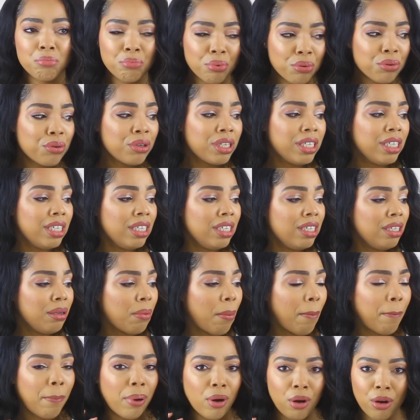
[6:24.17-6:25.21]
pretty
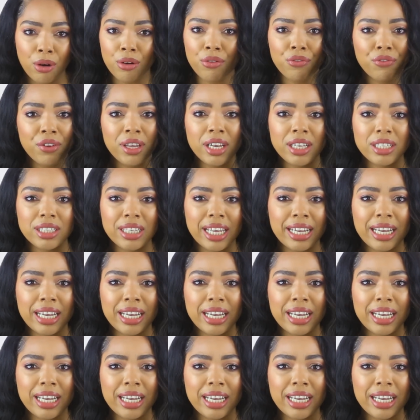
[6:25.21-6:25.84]
perfect.